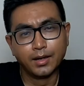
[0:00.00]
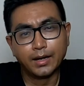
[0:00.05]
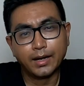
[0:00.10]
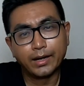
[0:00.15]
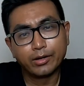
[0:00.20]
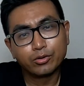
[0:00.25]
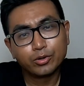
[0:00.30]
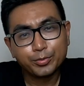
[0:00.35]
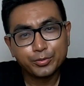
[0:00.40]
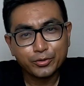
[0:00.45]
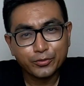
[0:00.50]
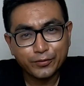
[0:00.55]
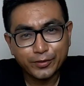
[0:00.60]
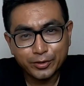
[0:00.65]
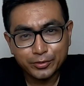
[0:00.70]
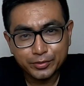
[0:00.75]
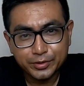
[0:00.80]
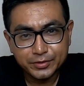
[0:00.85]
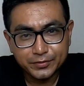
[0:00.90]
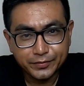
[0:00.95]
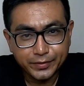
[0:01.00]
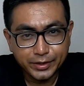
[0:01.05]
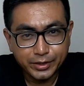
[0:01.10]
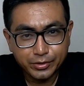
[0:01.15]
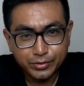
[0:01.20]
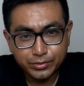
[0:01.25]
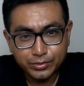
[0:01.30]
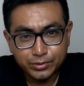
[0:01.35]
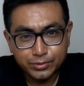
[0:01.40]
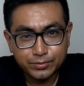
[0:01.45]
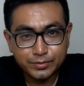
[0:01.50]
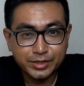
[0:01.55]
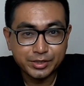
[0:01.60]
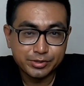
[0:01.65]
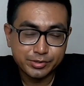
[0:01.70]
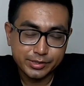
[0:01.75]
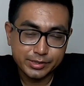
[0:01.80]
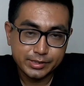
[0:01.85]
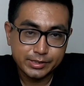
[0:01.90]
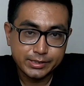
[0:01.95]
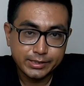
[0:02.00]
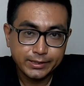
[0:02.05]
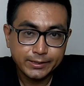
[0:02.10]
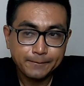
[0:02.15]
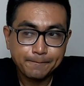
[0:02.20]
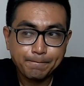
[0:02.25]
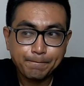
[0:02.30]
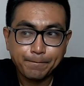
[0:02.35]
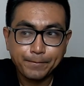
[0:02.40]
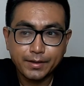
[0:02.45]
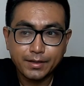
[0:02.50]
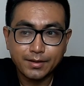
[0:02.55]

I hope you found this video interesting.